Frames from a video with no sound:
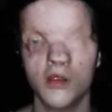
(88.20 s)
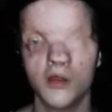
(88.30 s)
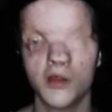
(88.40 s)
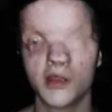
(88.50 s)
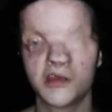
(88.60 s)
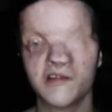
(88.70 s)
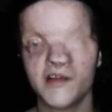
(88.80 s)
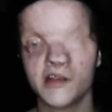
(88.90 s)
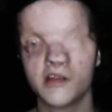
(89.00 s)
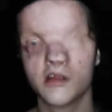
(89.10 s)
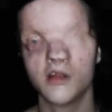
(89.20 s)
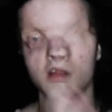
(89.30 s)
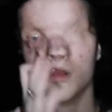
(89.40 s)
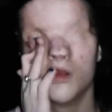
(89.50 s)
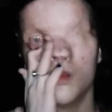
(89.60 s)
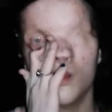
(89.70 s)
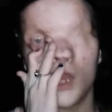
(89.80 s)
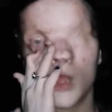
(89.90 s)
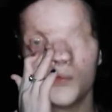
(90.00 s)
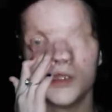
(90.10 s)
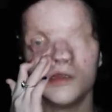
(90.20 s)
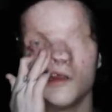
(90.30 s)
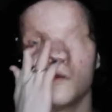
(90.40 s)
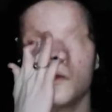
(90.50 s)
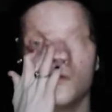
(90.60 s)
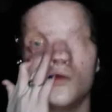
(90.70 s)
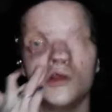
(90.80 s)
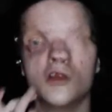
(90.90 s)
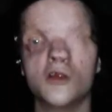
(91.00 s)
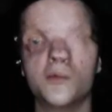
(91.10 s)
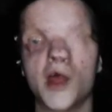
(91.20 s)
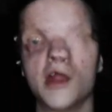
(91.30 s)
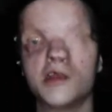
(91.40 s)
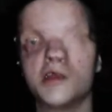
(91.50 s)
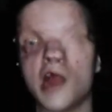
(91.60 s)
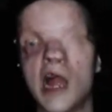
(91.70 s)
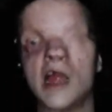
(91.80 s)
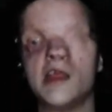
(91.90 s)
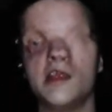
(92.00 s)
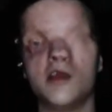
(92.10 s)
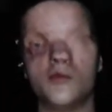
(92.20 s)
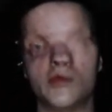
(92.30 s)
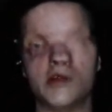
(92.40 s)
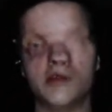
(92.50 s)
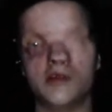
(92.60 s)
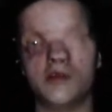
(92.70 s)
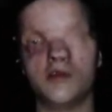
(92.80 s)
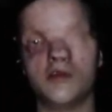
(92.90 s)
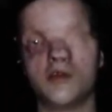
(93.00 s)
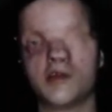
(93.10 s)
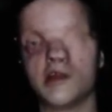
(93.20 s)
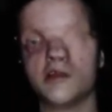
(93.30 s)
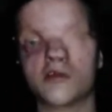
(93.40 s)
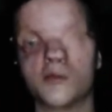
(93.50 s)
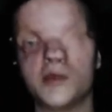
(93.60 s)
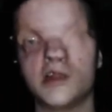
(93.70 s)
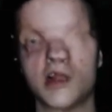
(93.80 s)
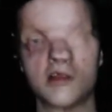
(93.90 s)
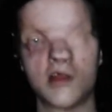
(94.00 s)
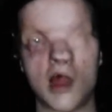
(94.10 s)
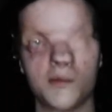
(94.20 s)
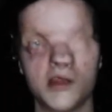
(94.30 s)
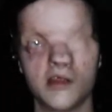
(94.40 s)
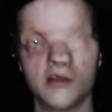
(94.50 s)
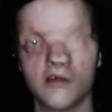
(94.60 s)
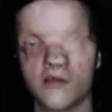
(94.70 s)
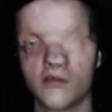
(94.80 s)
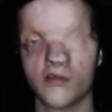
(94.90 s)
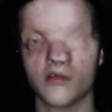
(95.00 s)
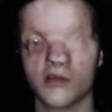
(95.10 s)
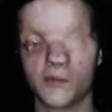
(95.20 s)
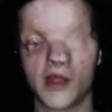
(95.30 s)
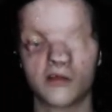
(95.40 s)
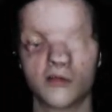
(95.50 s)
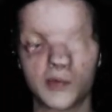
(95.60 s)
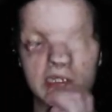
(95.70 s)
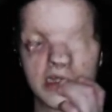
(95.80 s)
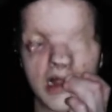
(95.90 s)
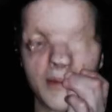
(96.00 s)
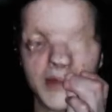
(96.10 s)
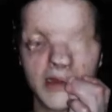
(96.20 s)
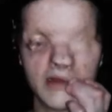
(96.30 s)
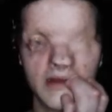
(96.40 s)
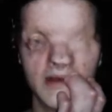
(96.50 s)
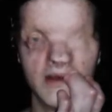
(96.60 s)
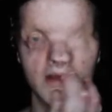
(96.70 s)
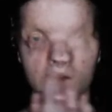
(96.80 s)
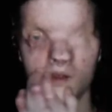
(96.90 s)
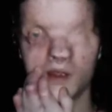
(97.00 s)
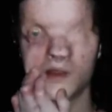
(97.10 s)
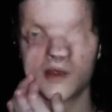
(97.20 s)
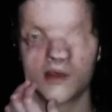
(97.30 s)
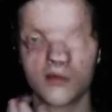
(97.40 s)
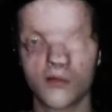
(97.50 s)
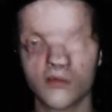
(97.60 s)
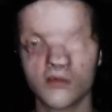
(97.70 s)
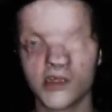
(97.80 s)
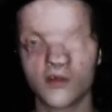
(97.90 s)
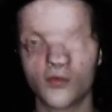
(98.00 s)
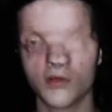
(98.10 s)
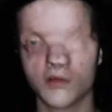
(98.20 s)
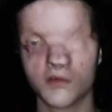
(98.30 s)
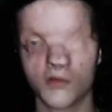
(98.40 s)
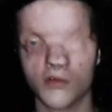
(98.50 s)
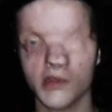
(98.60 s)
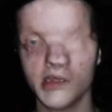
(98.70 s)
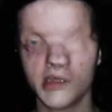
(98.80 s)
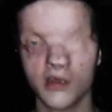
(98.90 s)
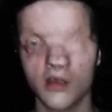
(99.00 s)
It's like, I mean, when your pets die and when Things you're being adopted or your pets are being adopted, it's totally different stories.